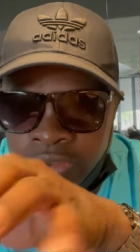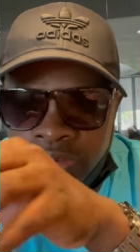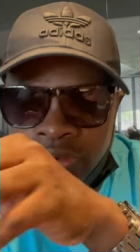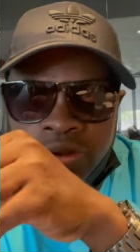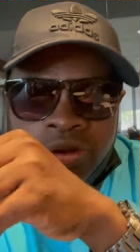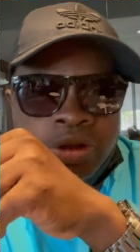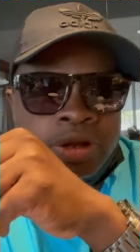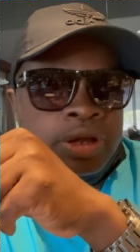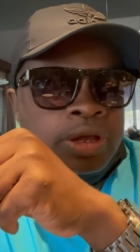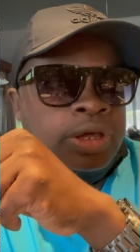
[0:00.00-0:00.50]

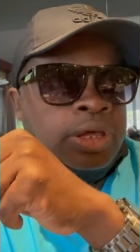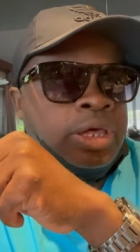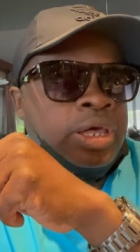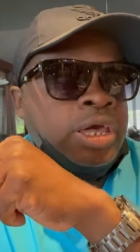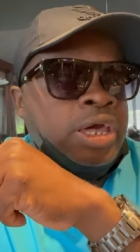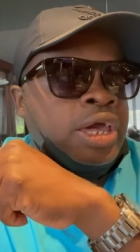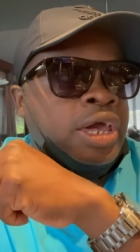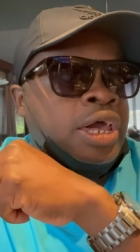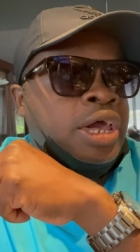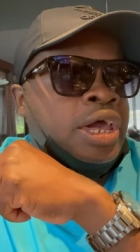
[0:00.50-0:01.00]

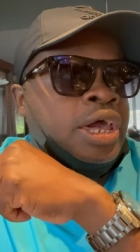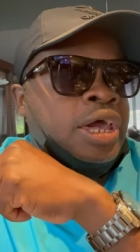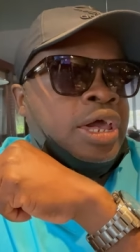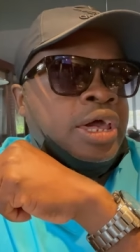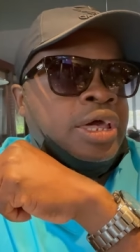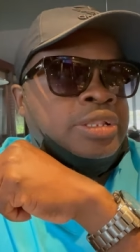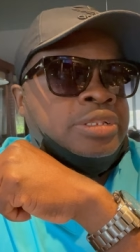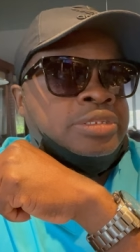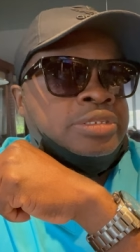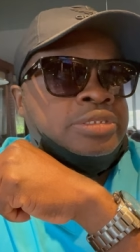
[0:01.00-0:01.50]

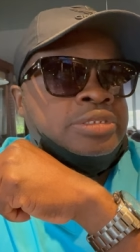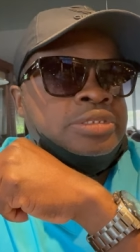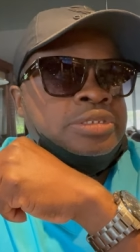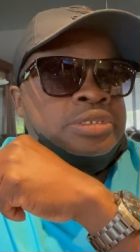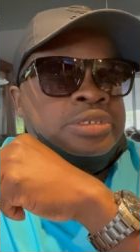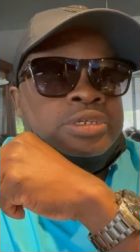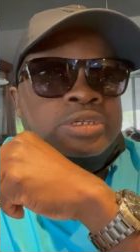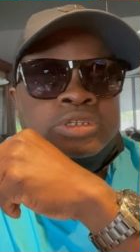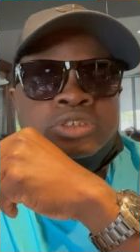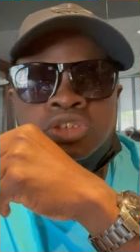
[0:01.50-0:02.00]
and
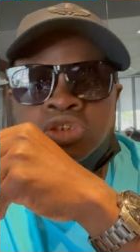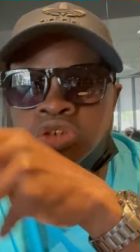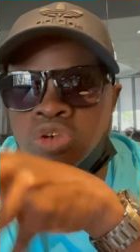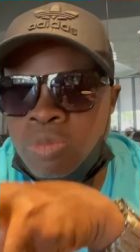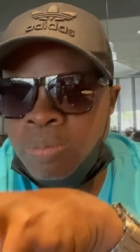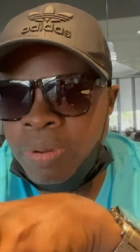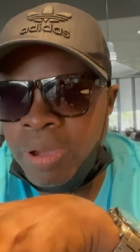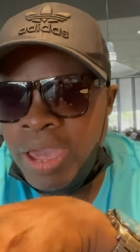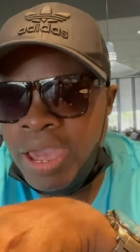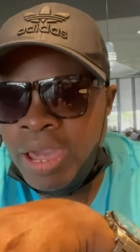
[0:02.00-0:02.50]
too
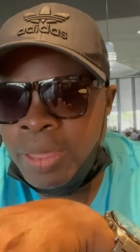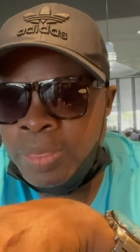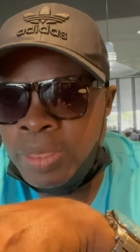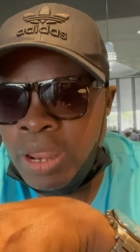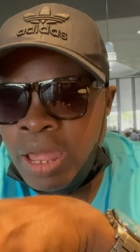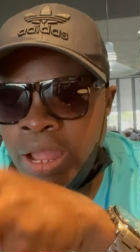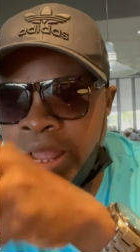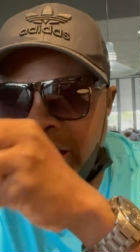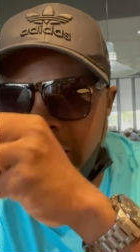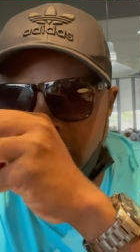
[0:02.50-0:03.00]
bad that
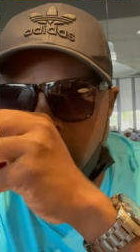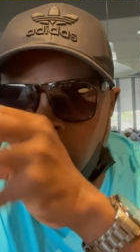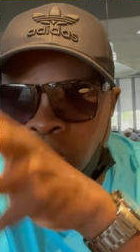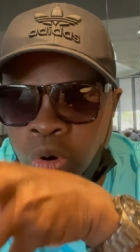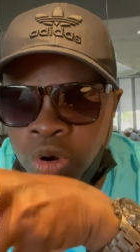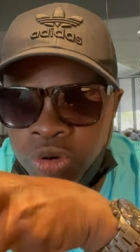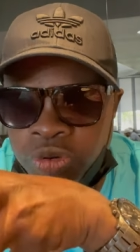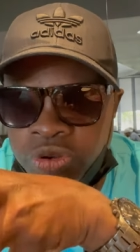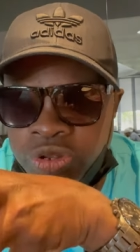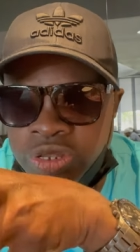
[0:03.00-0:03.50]
I gotta
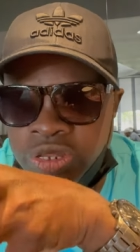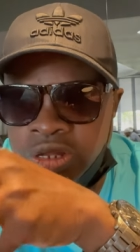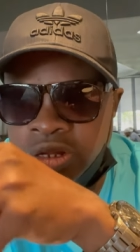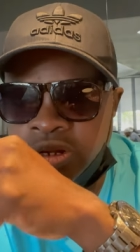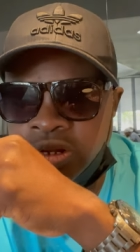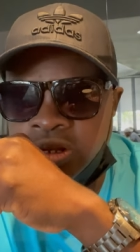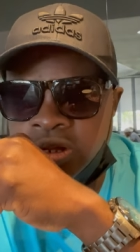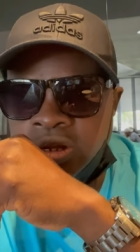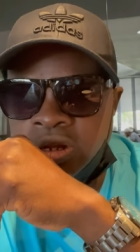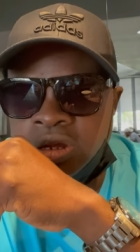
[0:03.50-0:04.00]
work
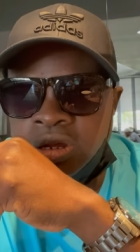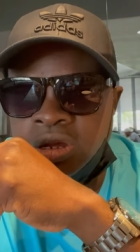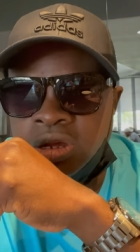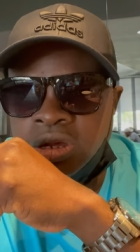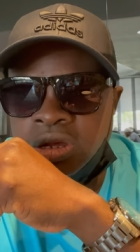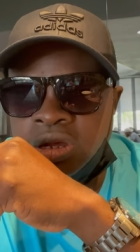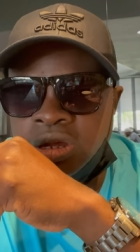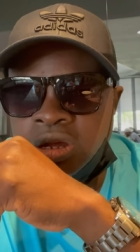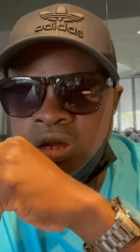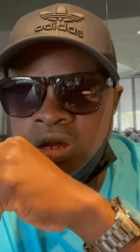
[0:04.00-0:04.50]

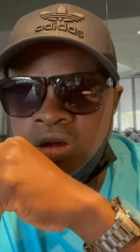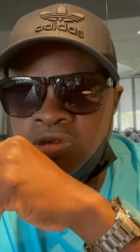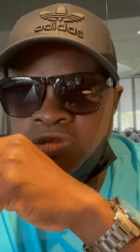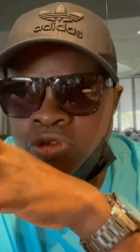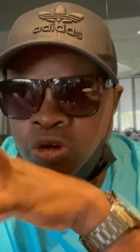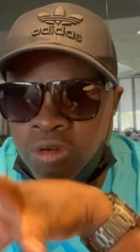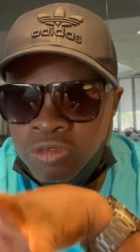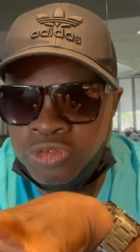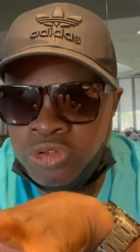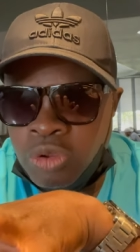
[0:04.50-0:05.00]

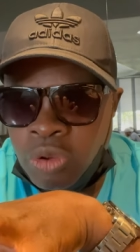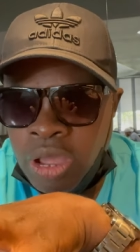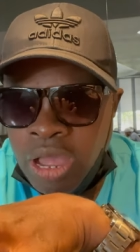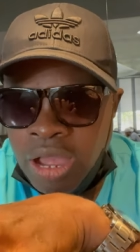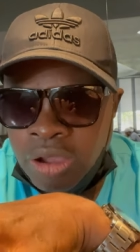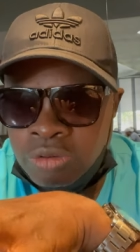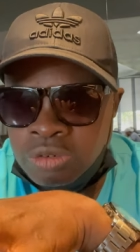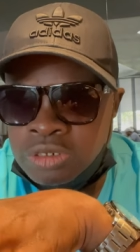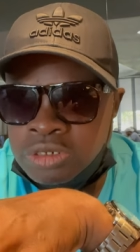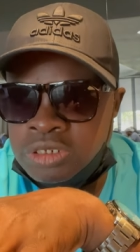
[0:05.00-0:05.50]
for a few
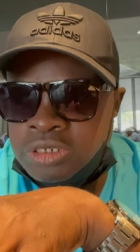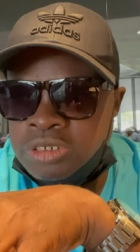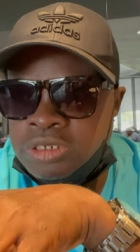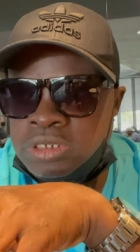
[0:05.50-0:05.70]
hours.